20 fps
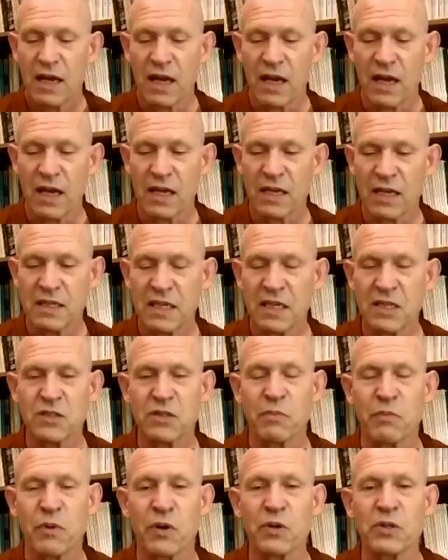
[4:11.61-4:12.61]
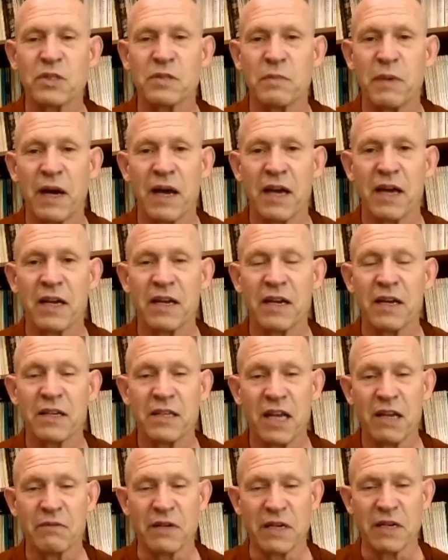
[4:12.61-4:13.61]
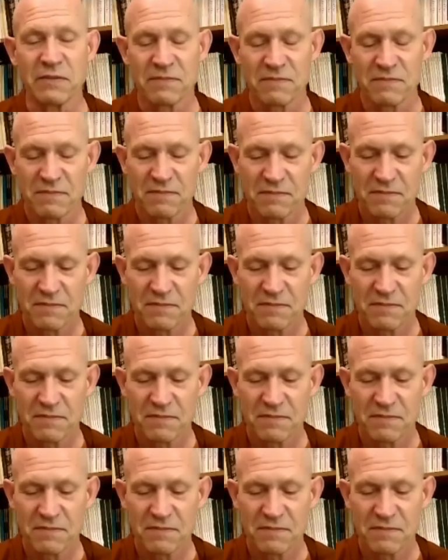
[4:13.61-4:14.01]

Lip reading: And he's approached by a deva.